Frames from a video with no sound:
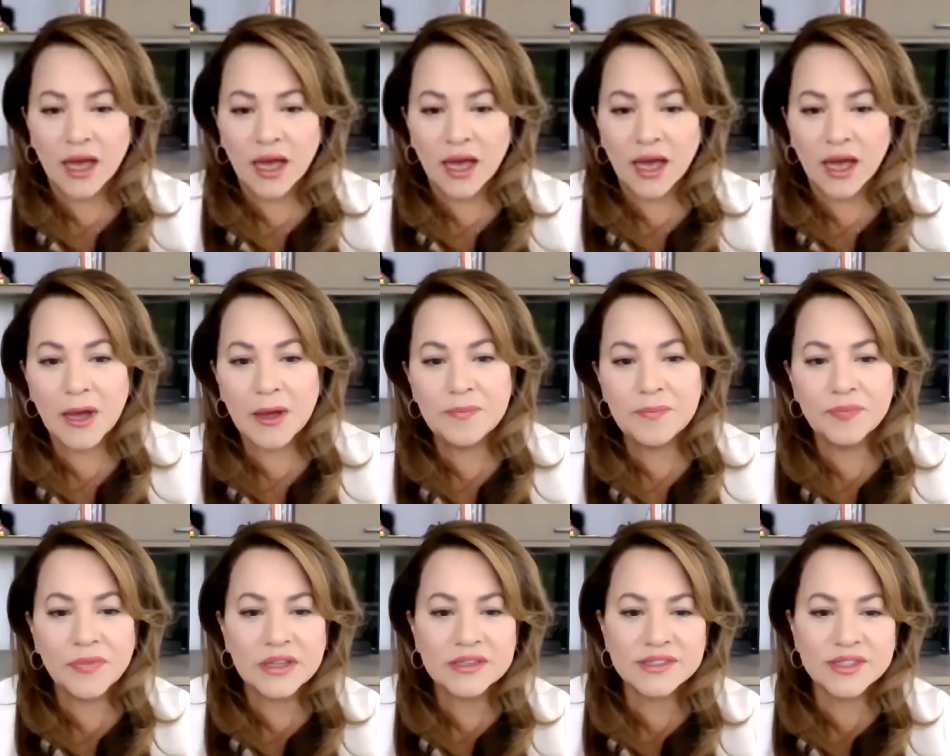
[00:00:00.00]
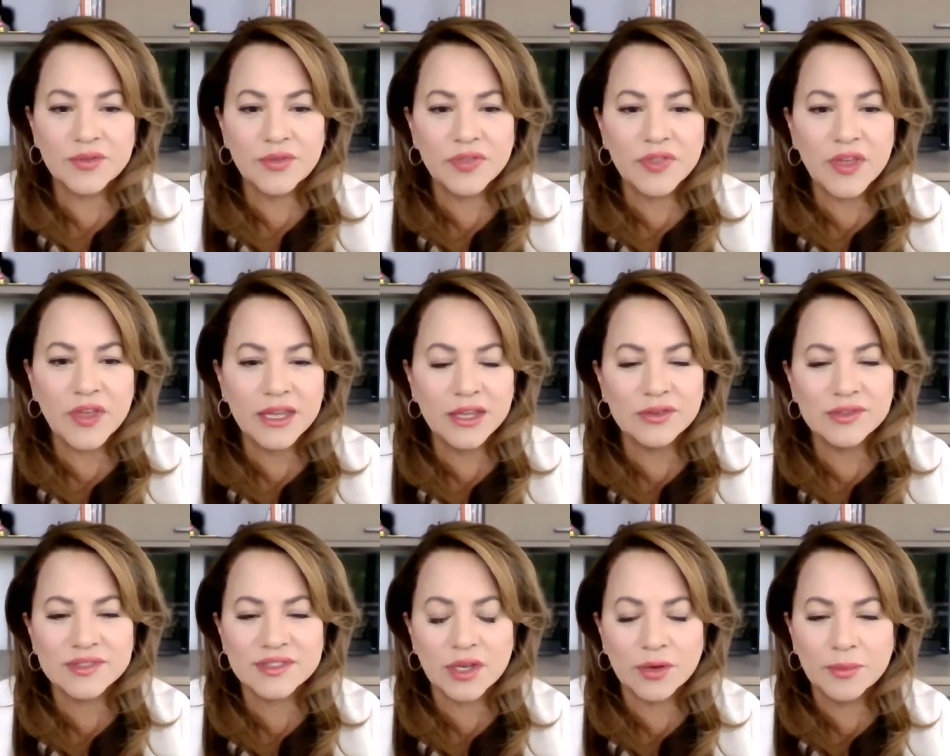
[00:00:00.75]
So thank
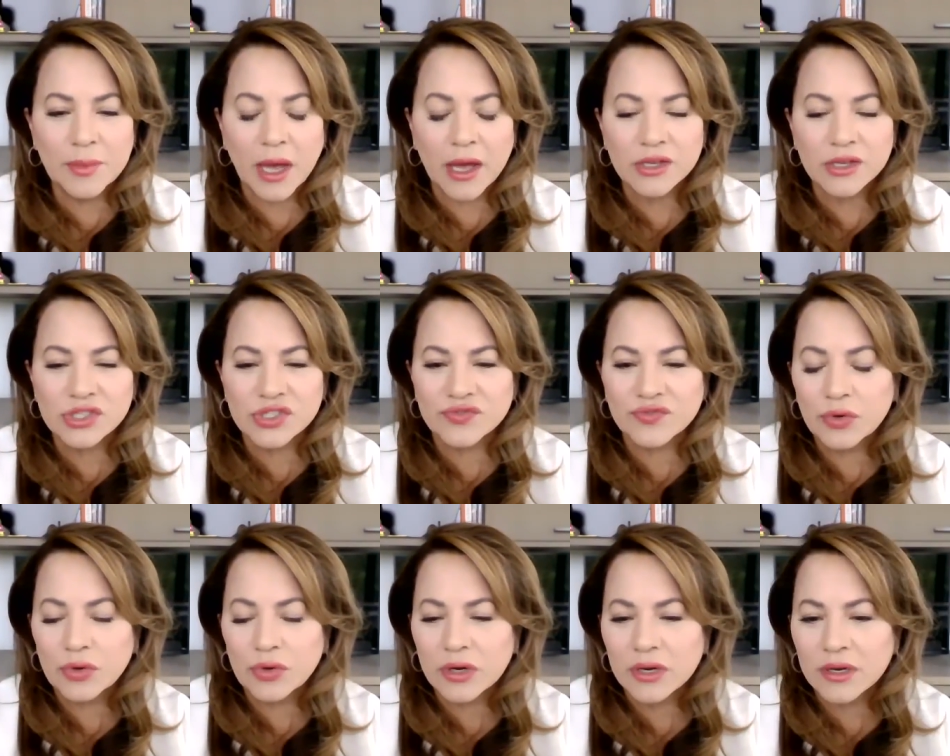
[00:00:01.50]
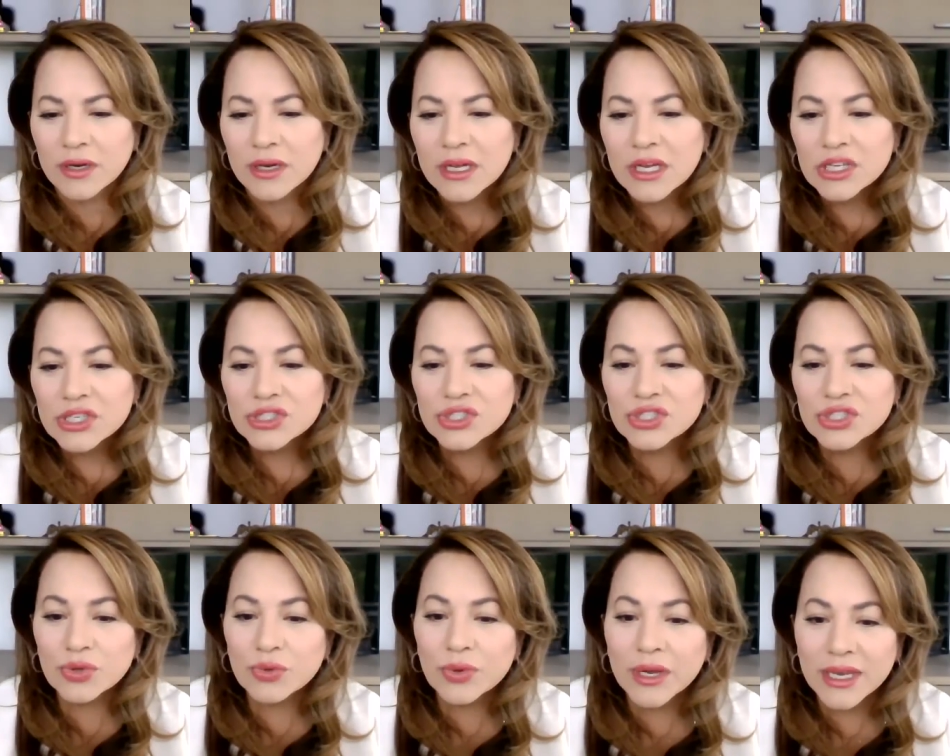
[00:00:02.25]
you so much for
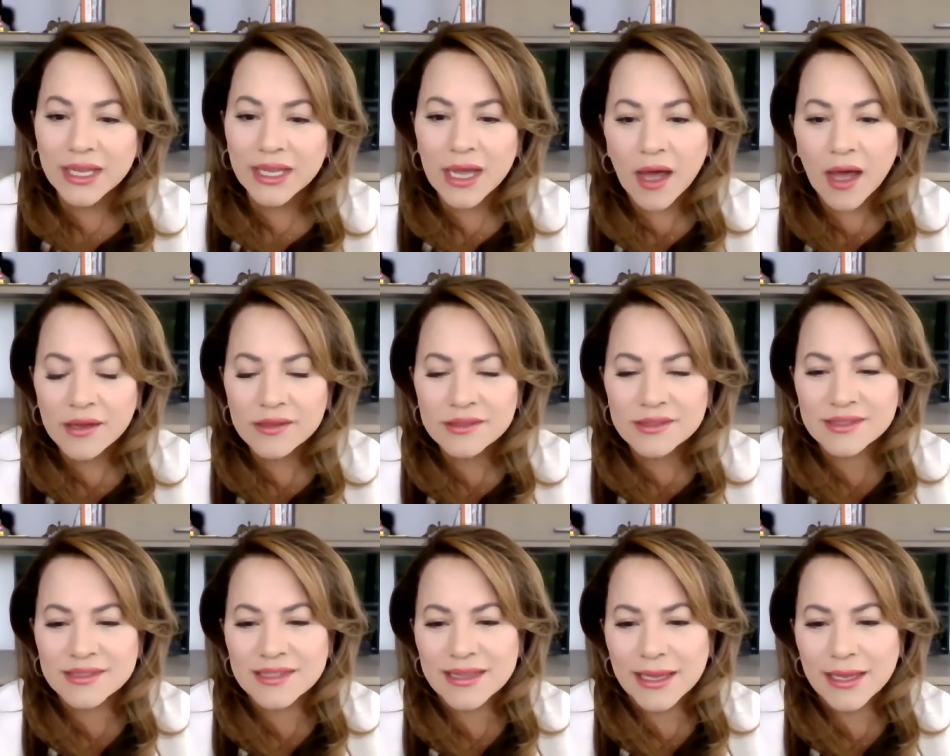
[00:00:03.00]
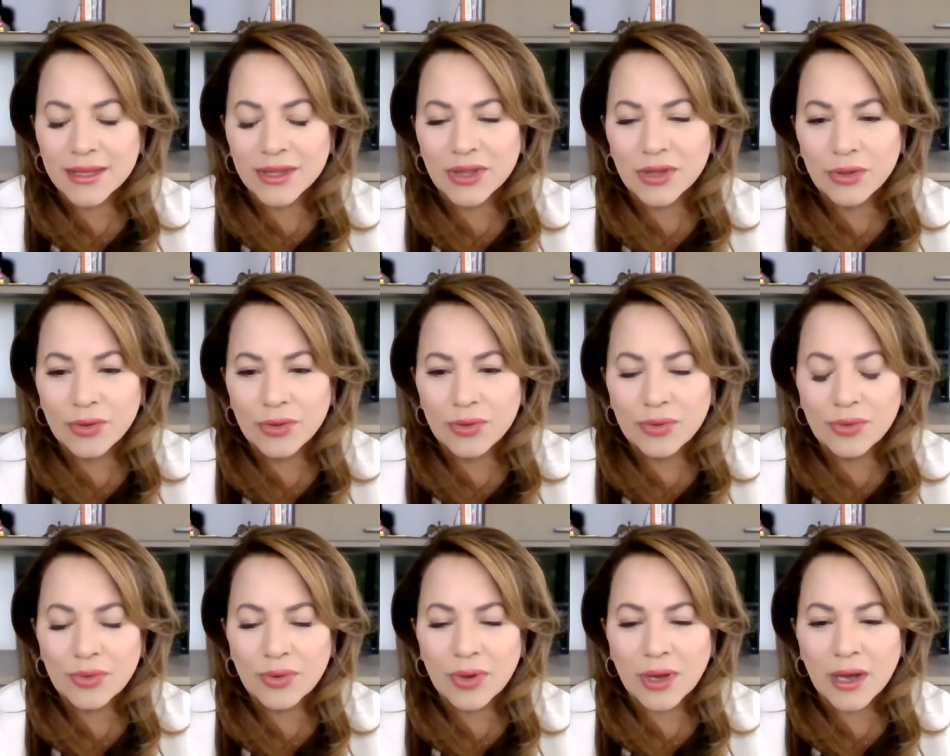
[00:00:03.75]
joining us. Thank
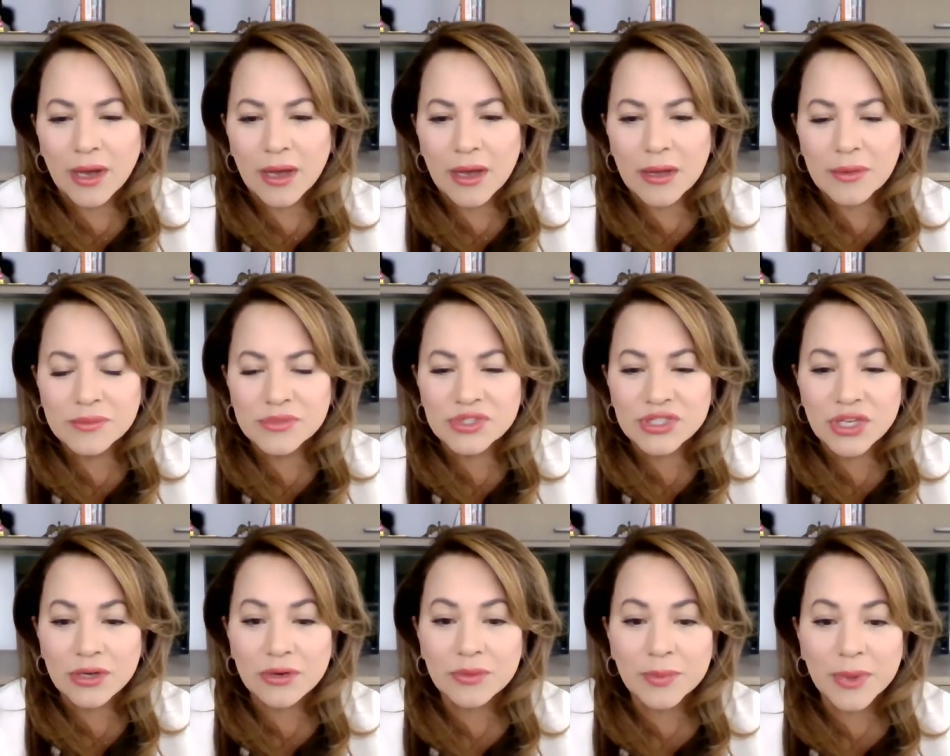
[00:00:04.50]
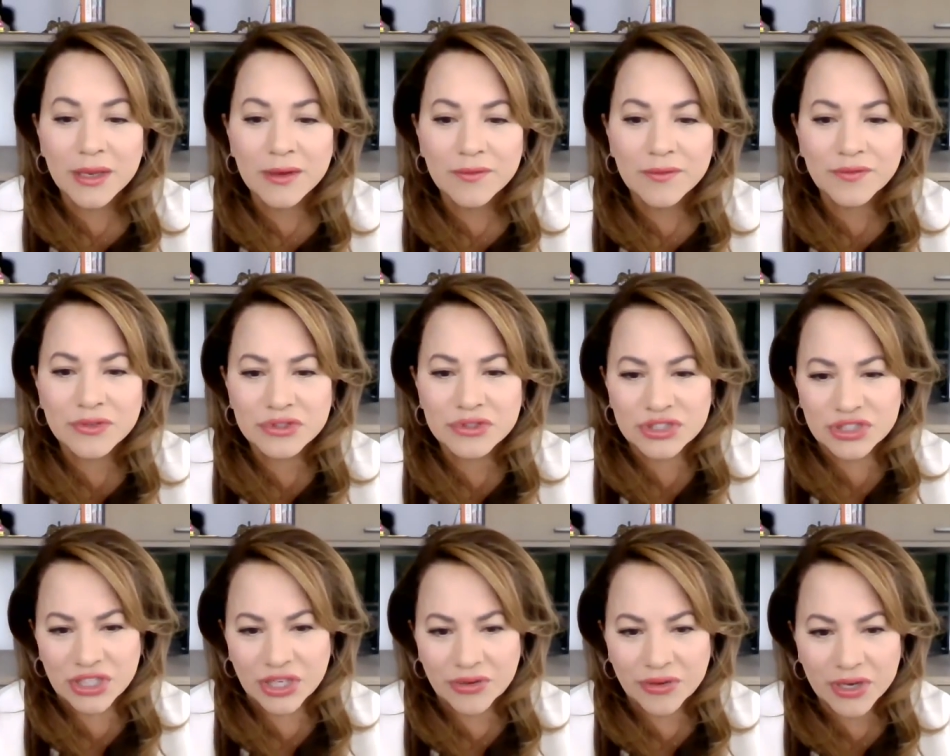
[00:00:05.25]
you, gentlemen, for
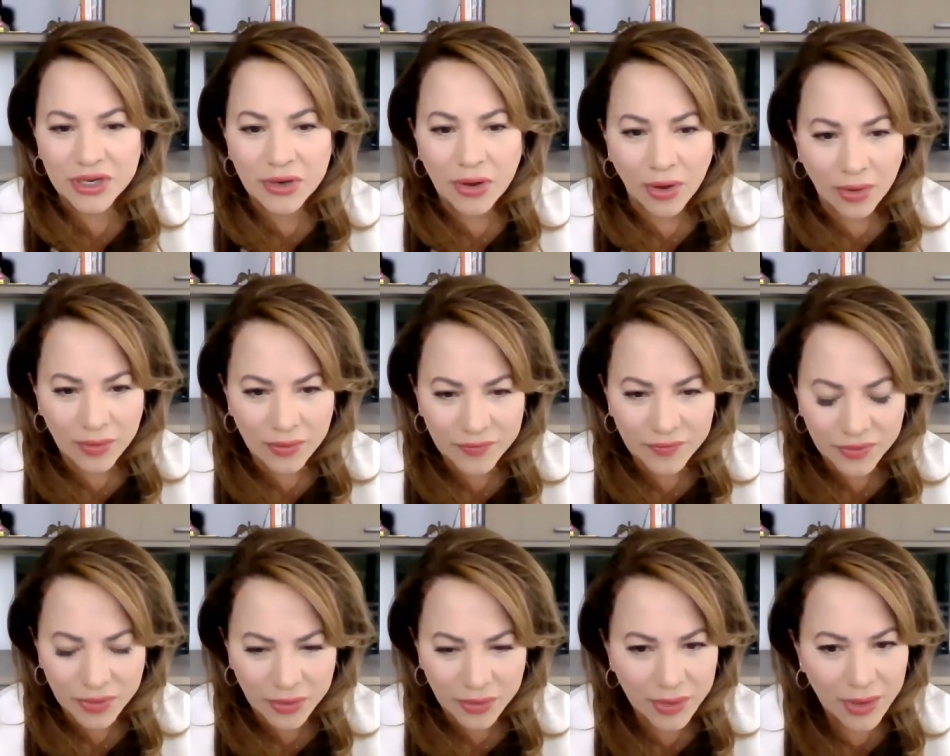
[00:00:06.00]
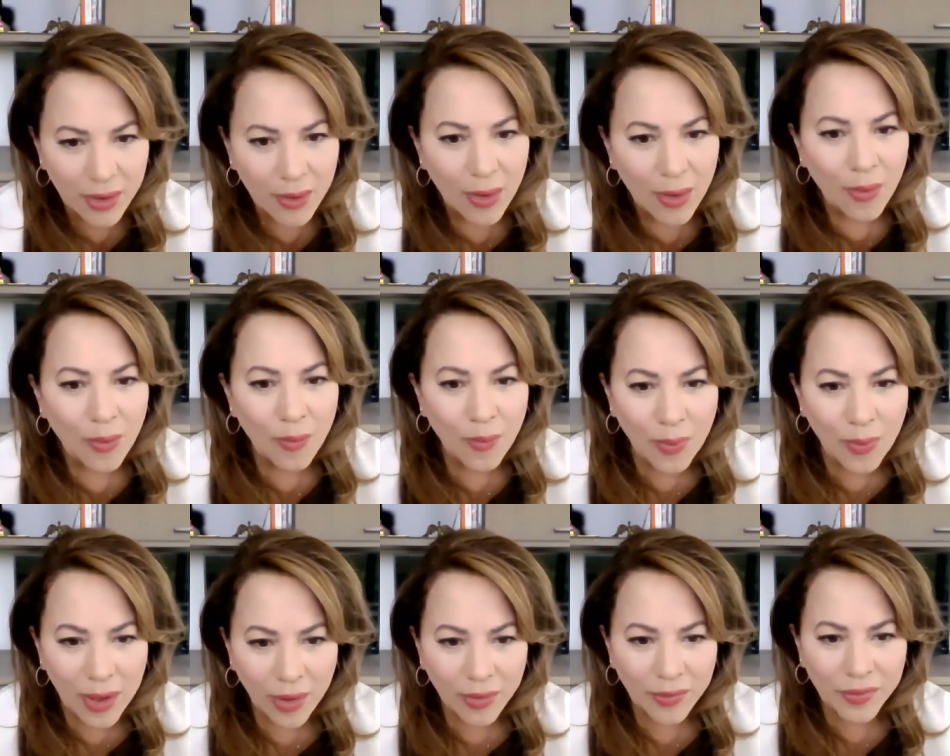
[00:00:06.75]
sharing all of your
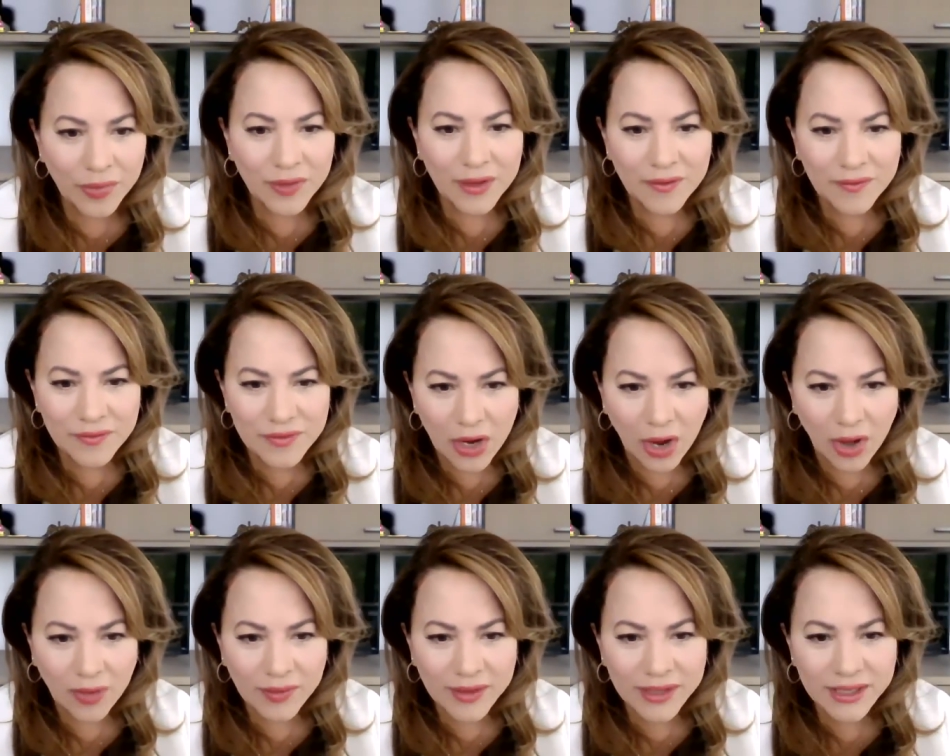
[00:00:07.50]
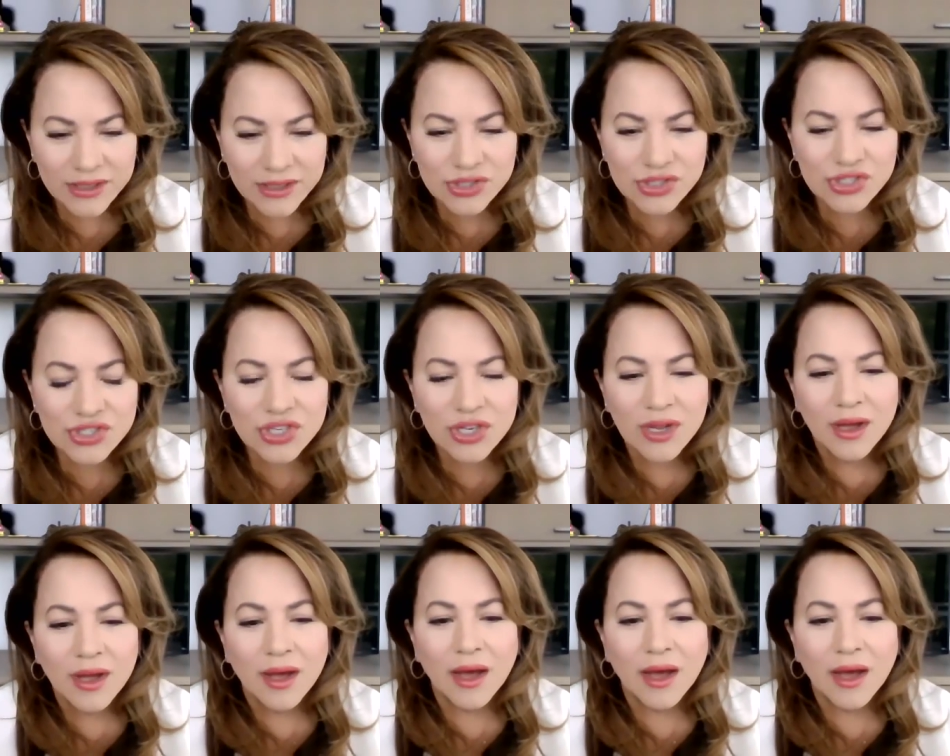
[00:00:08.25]
wealth of knowledge.